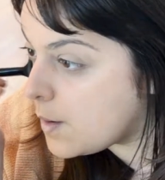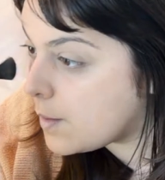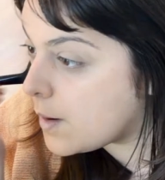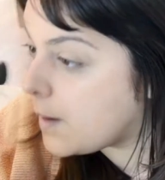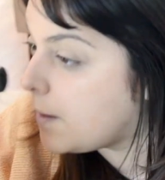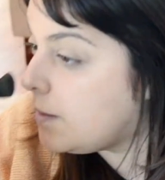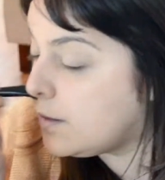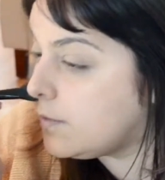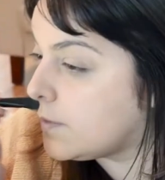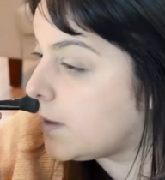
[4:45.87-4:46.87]
Okay, you
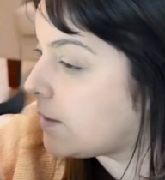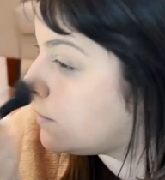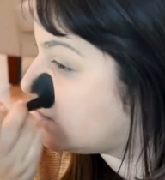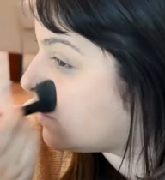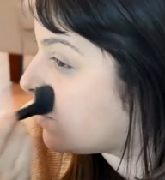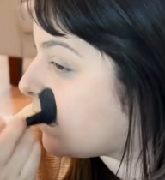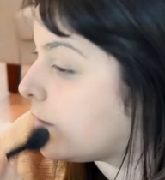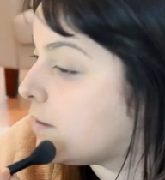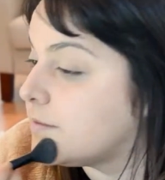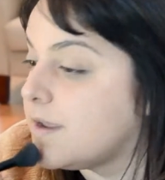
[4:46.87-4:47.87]
can even like go by your
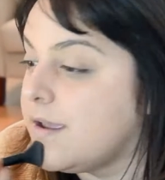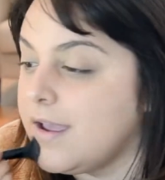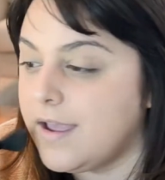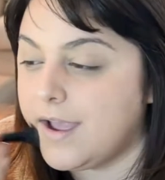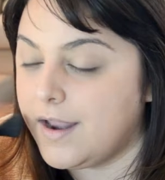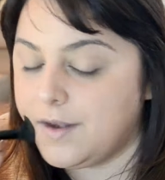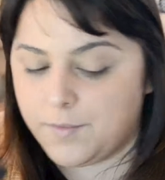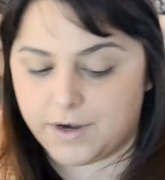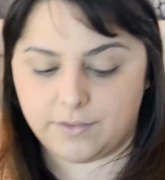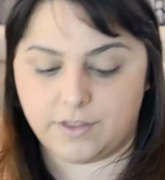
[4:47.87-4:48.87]
nose.
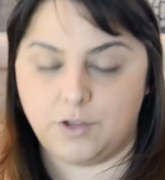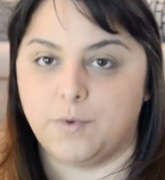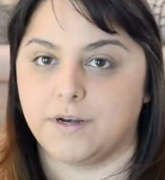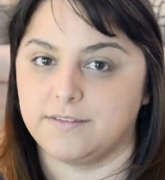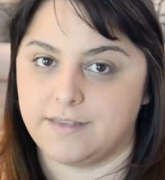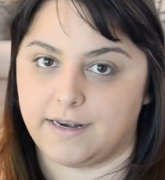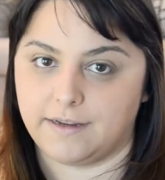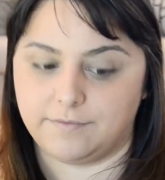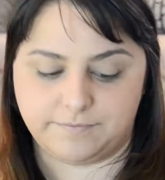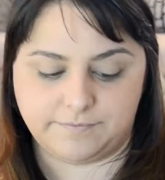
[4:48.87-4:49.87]
Anywhere that you want to set
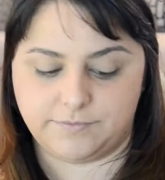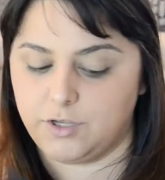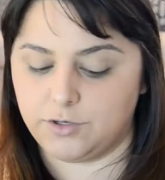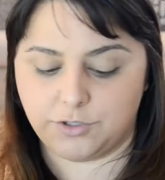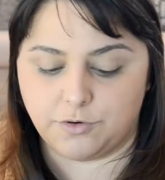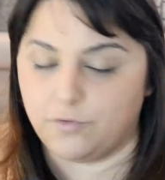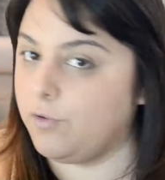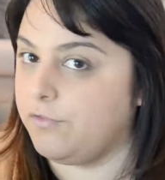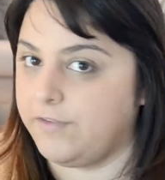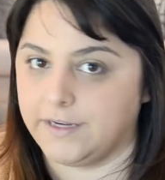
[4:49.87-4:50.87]
it, you could do your
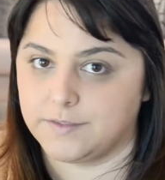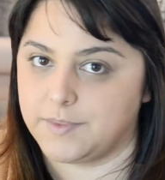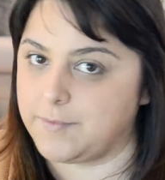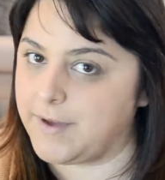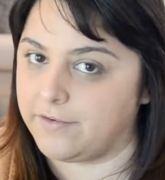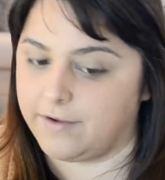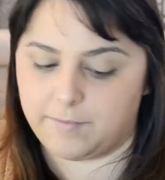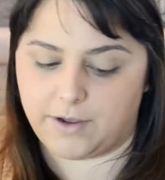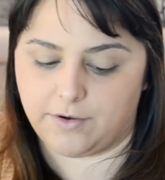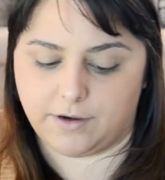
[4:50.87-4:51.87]
whole face with the mattifying
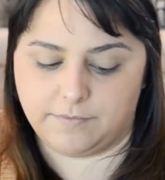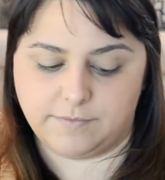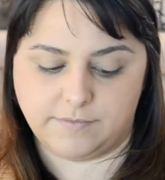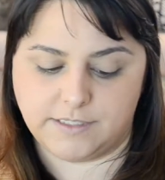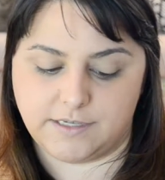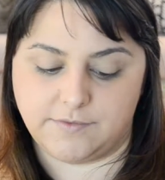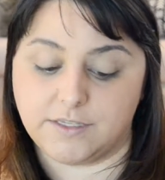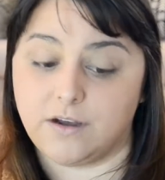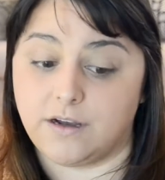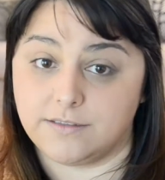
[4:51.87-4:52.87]
powder. This stuff
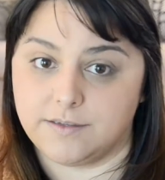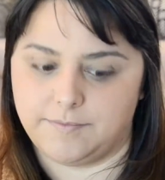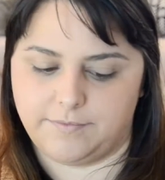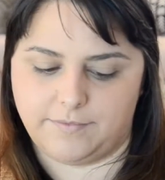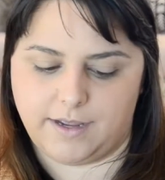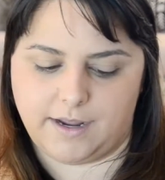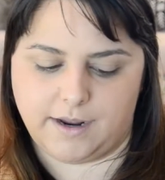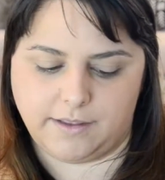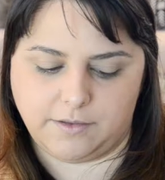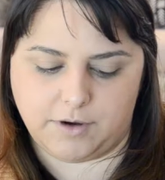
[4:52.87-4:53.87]
is awesome. I
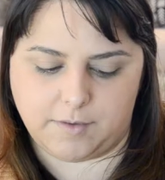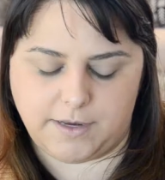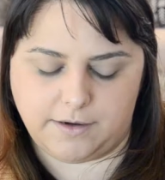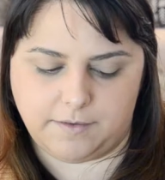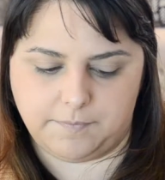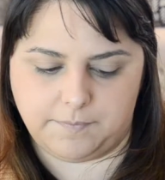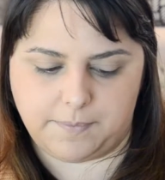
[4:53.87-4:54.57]
highly recommend it.